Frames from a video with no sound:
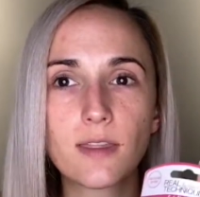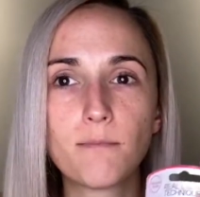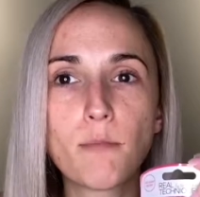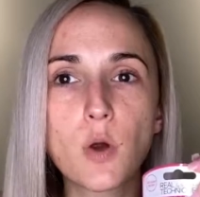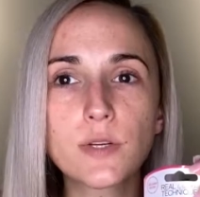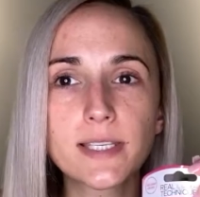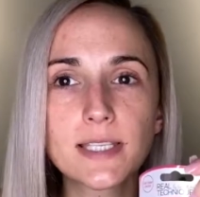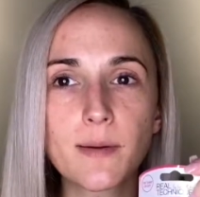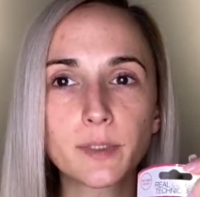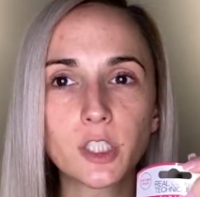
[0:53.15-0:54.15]
most
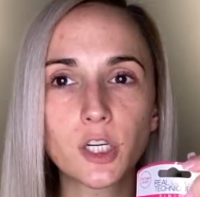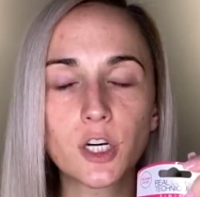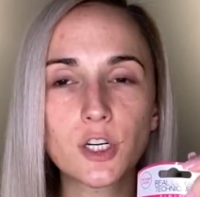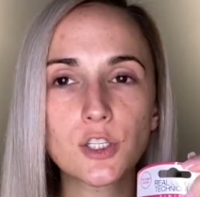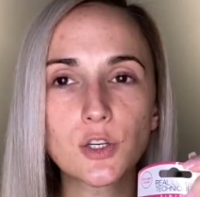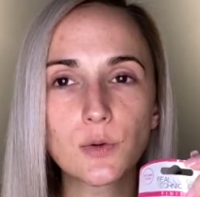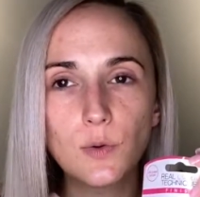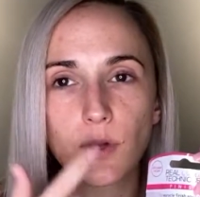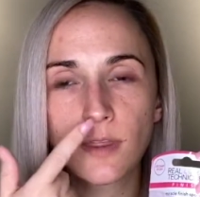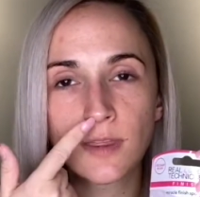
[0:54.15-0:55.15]
similar
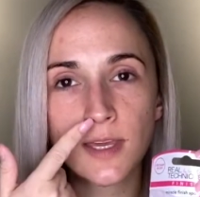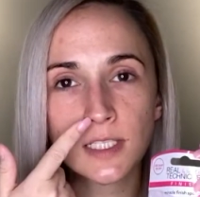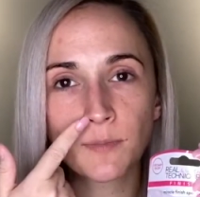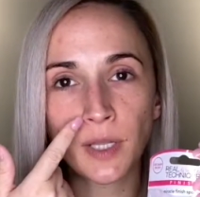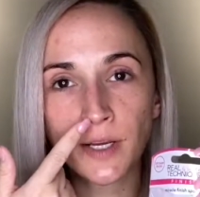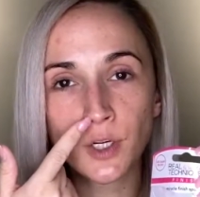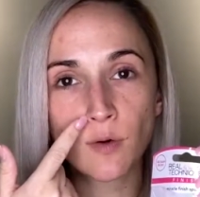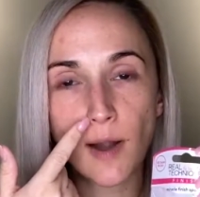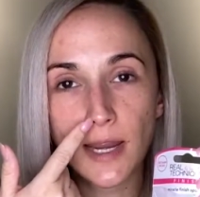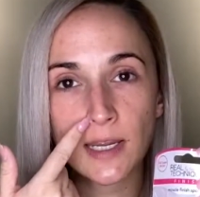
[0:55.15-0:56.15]
to this
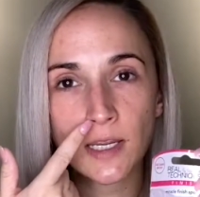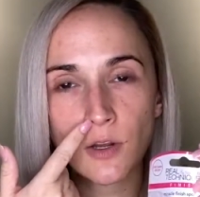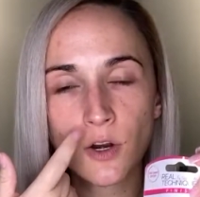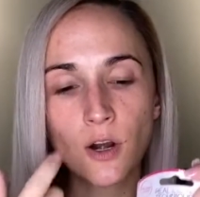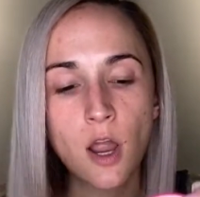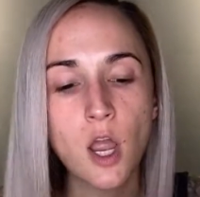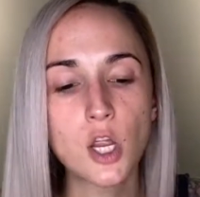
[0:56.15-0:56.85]
blender right here.